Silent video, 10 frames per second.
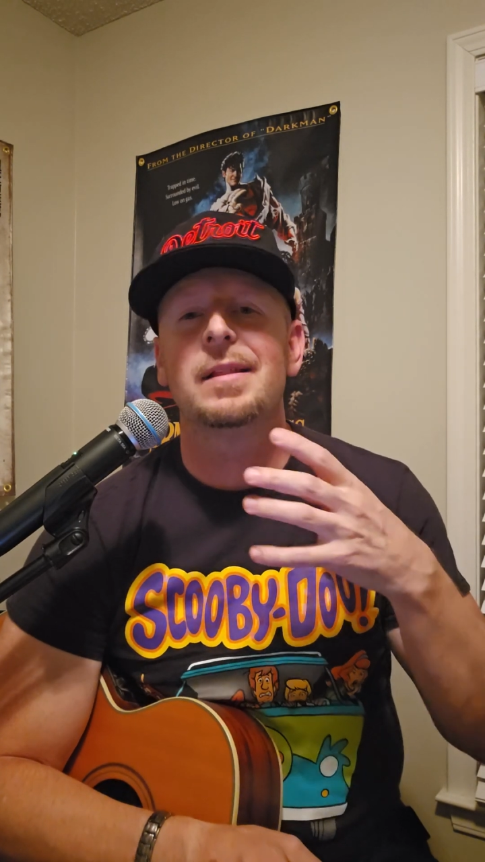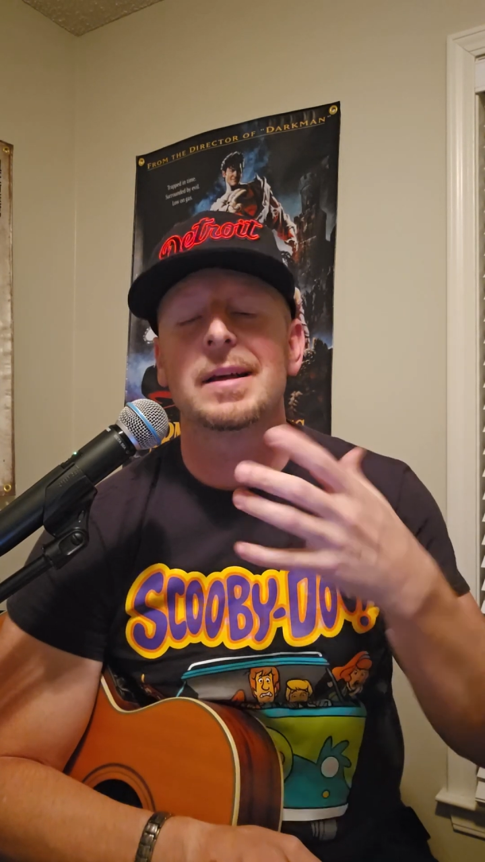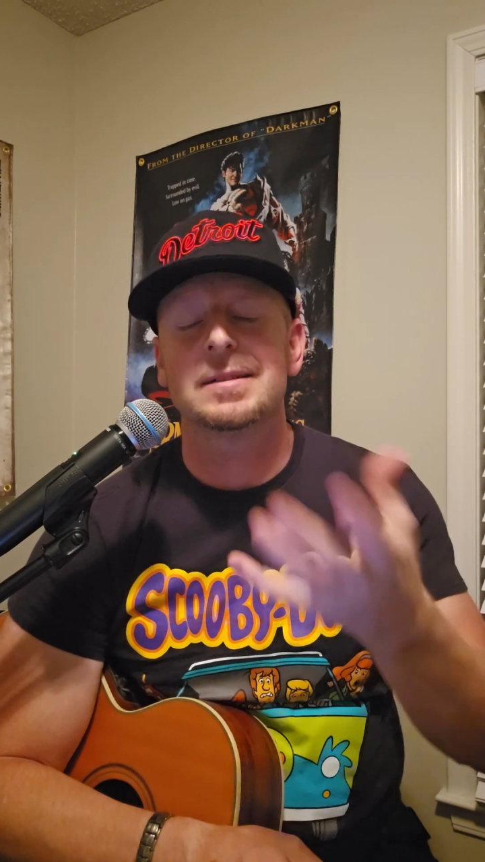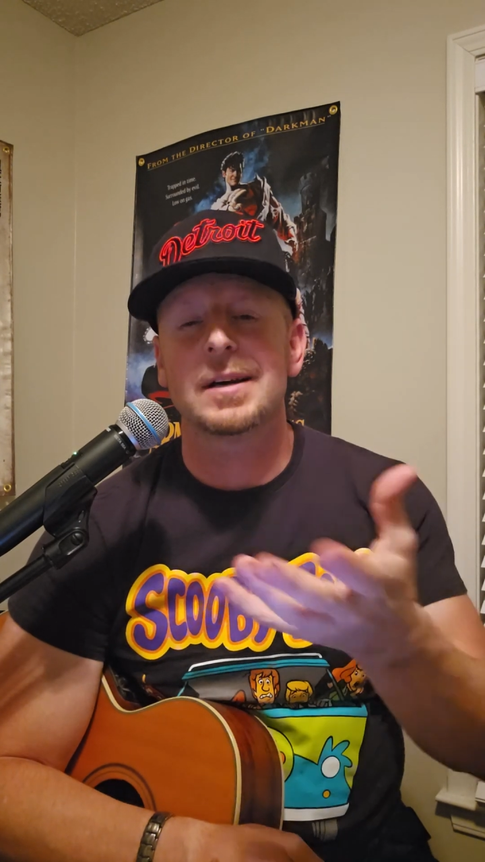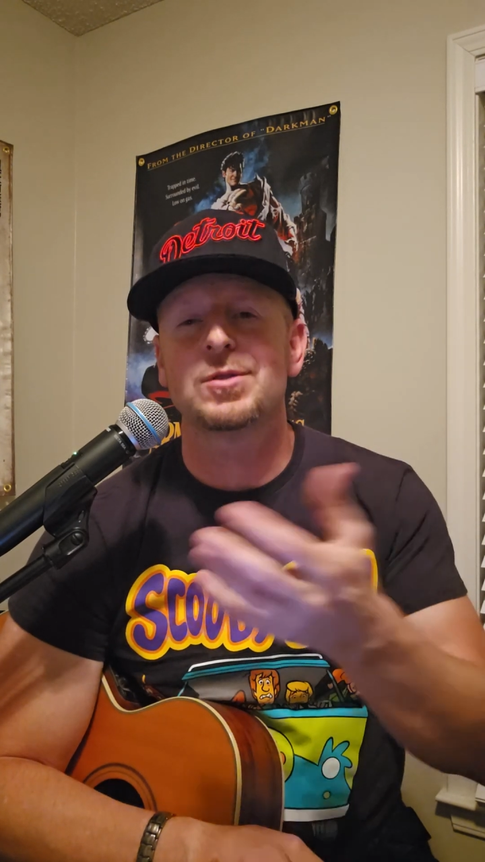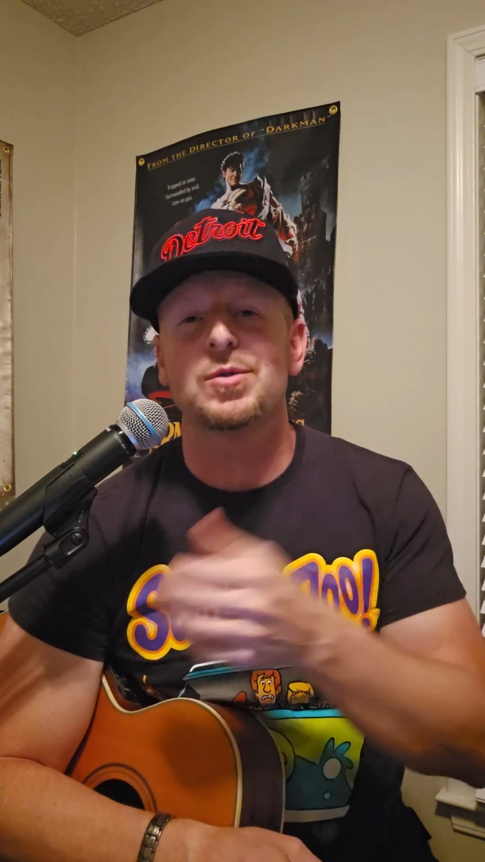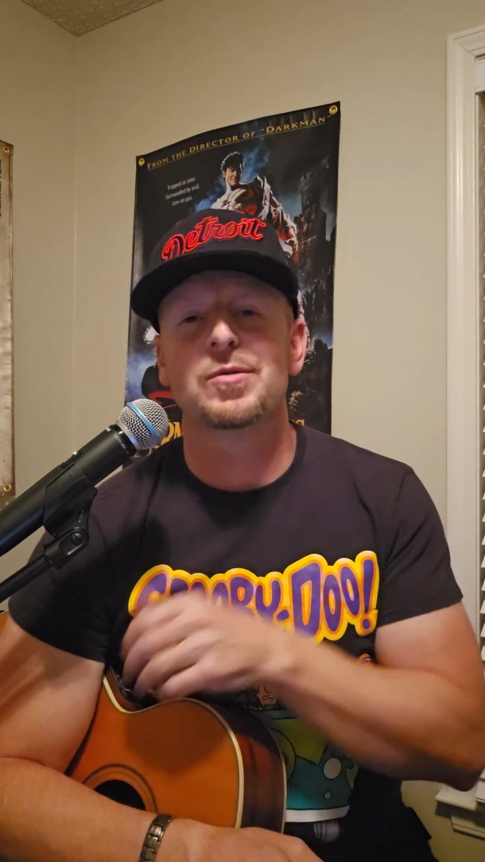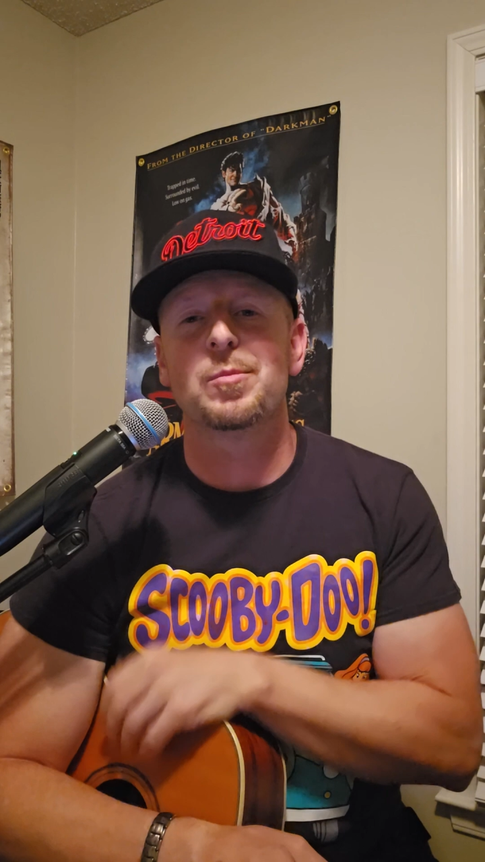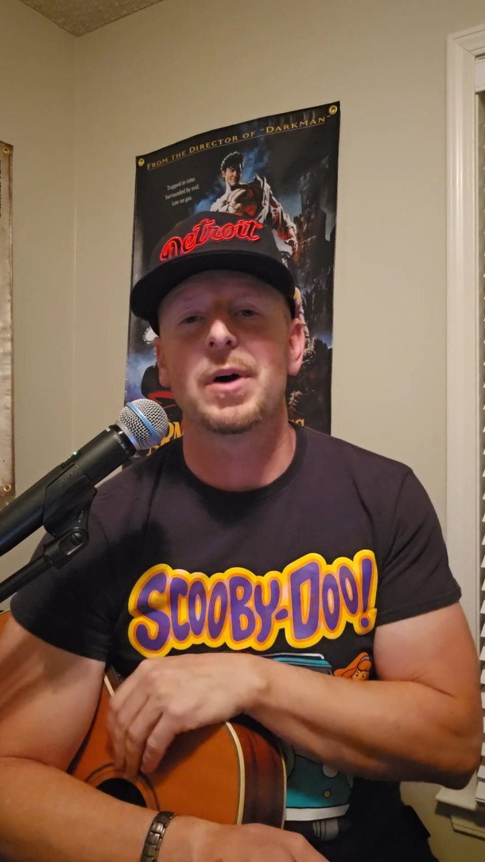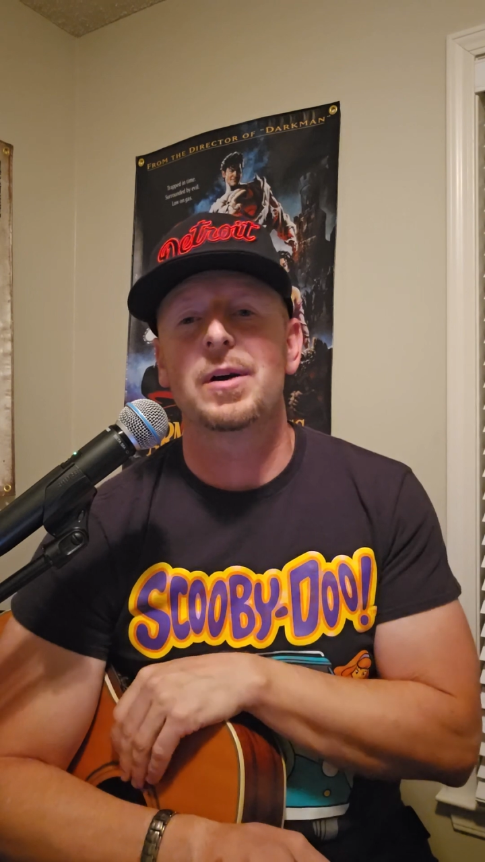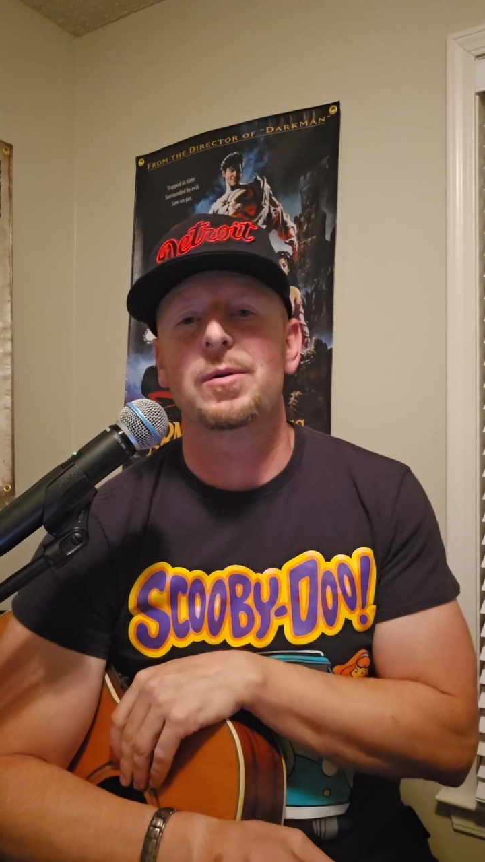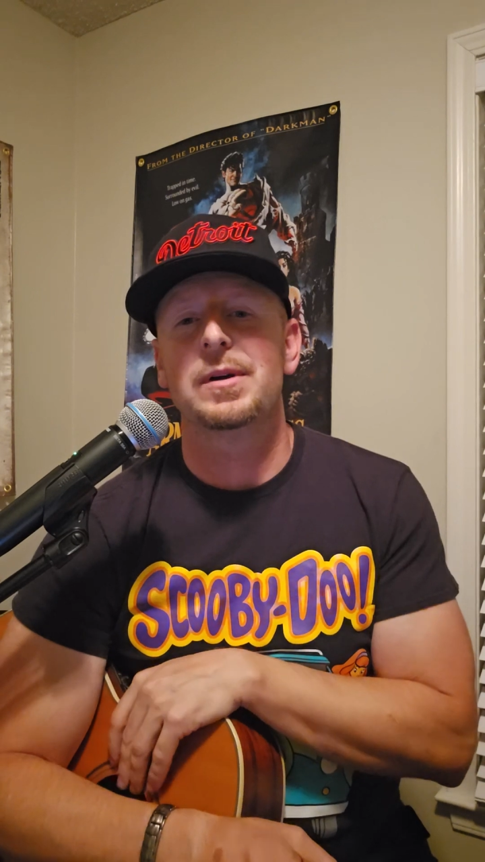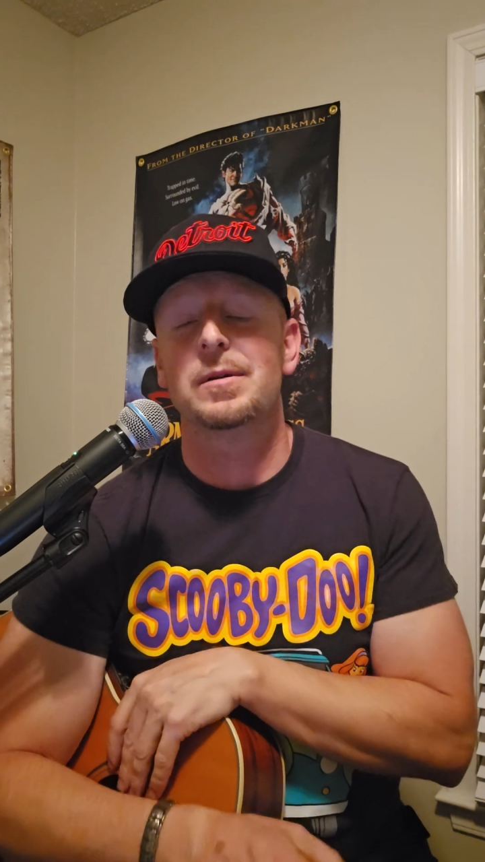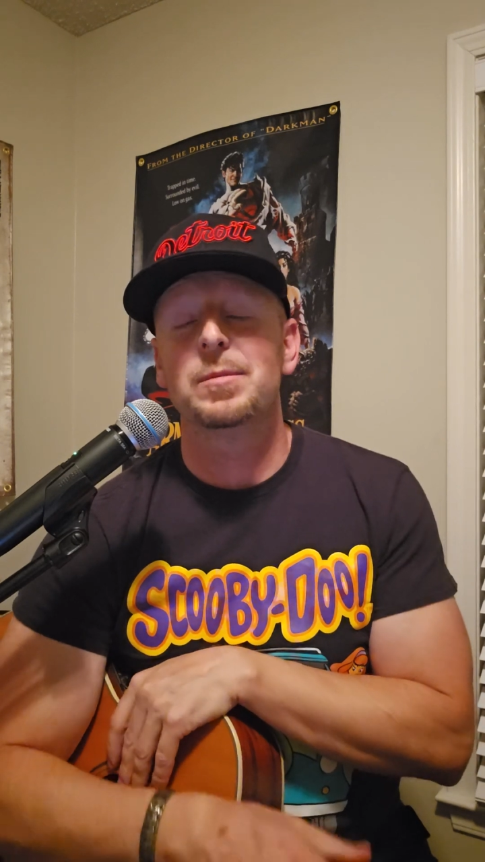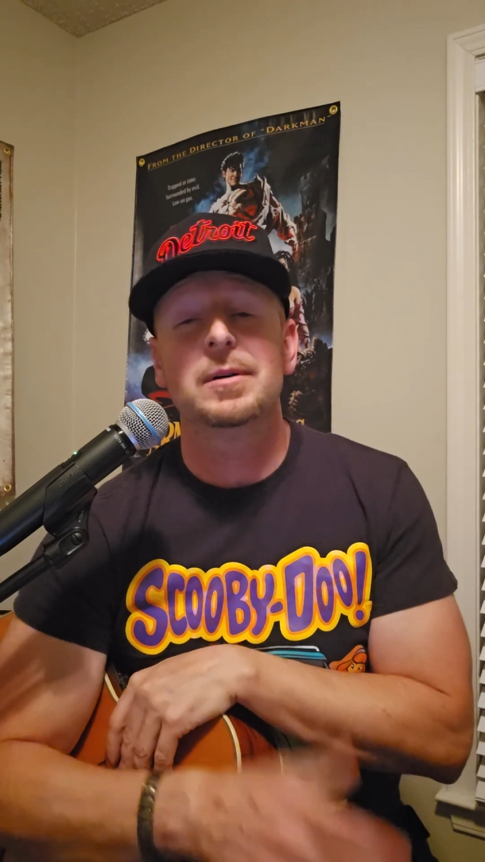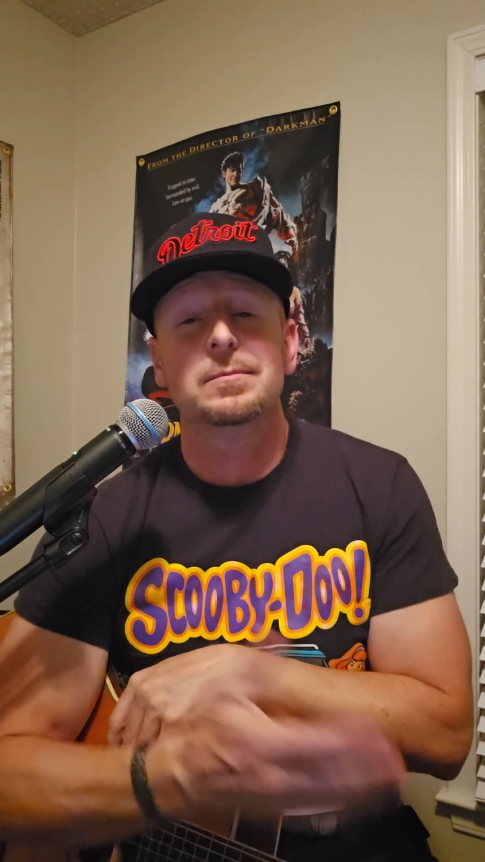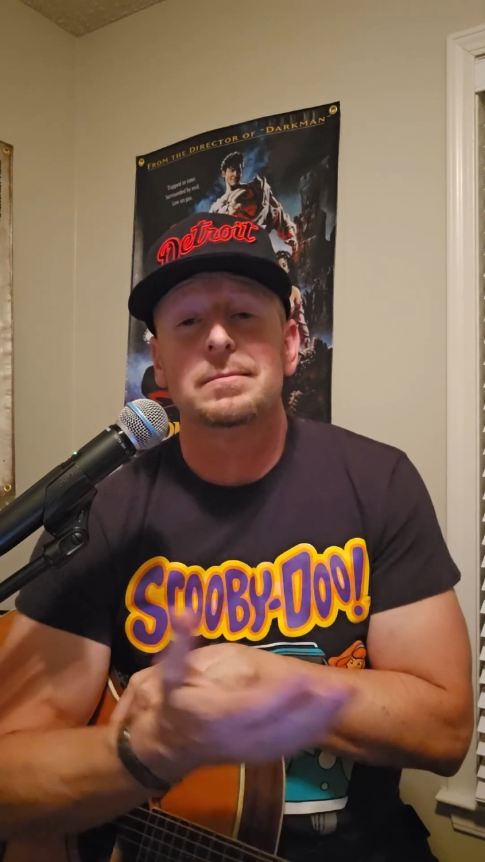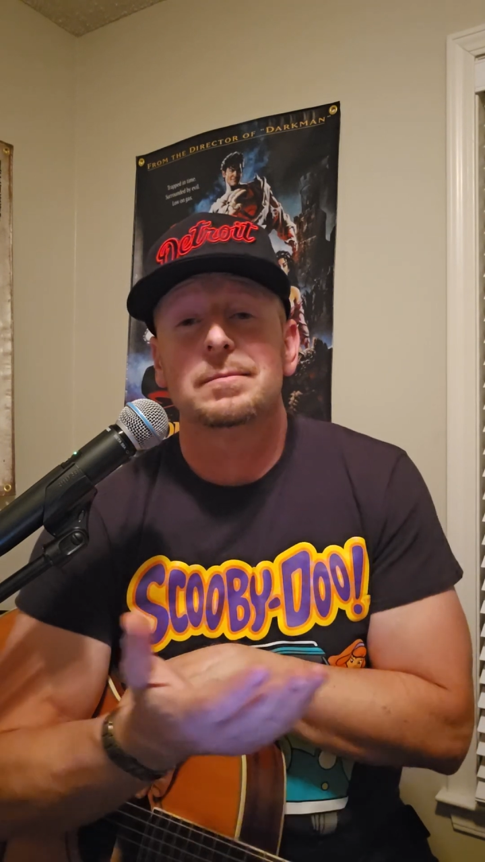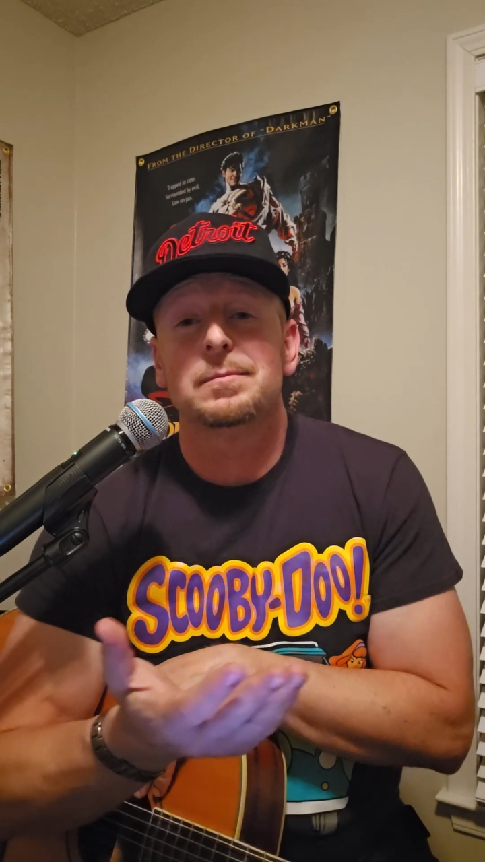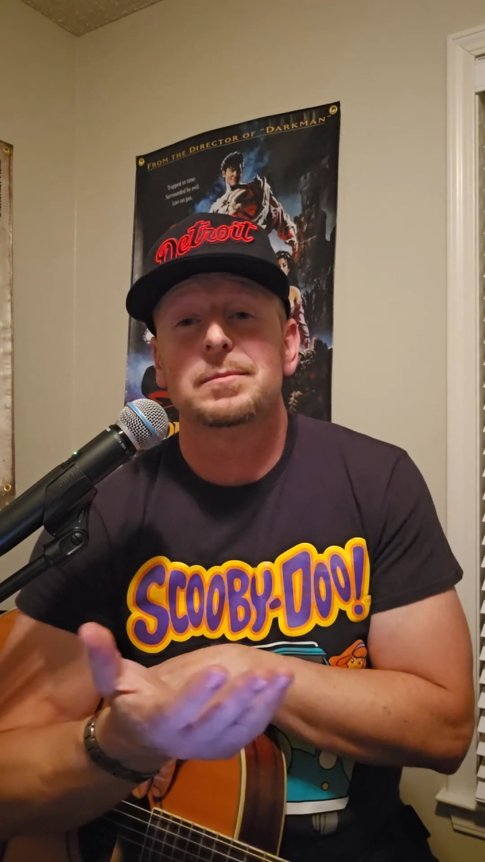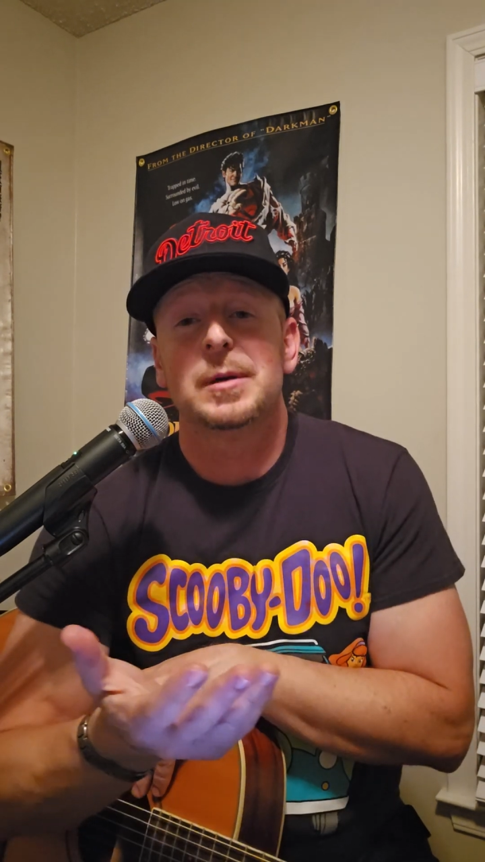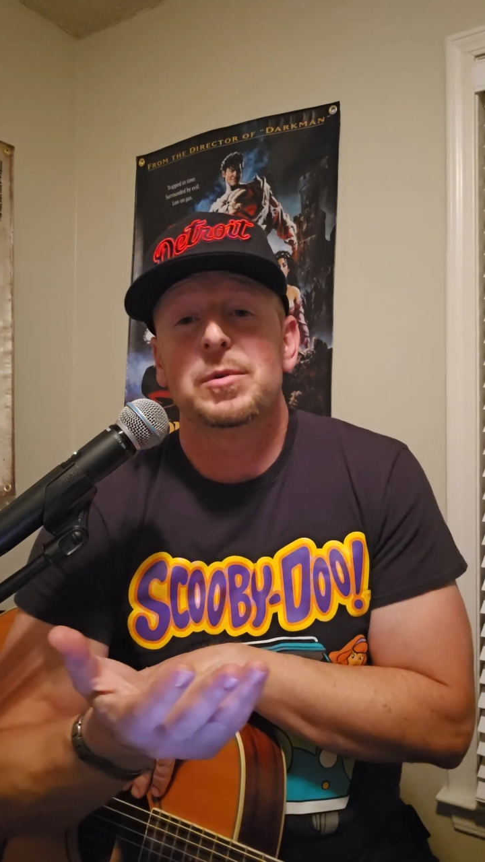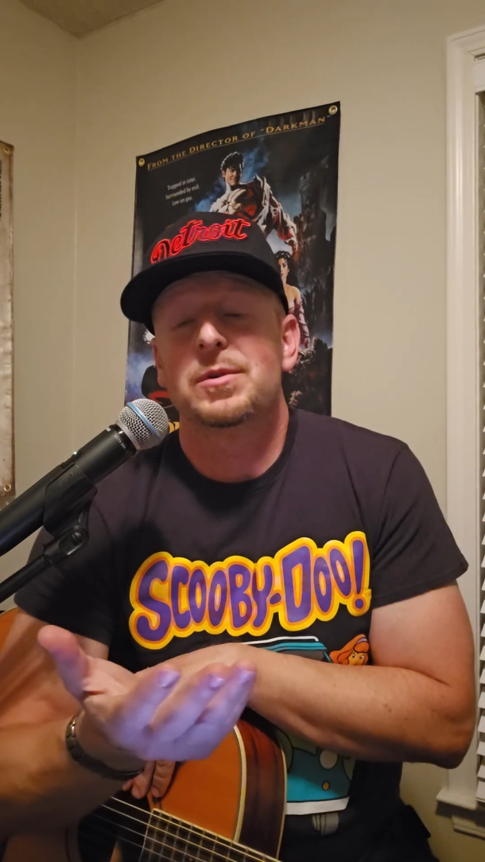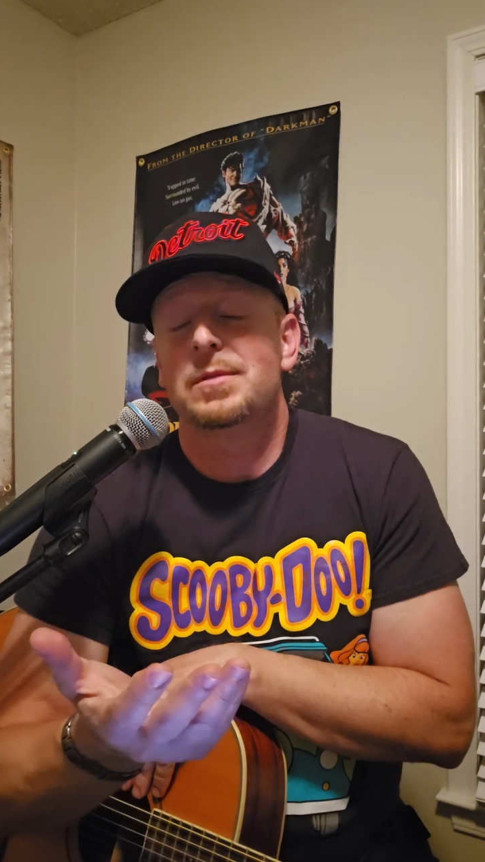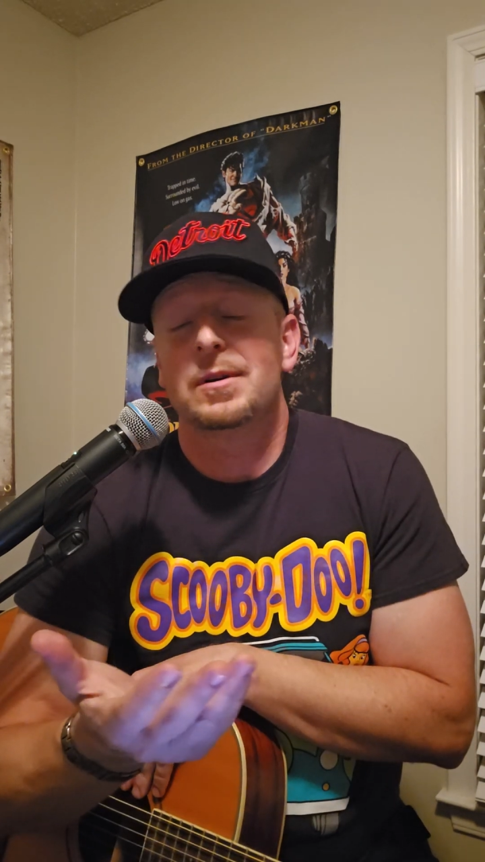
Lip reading: That's not true vibrato either, but people,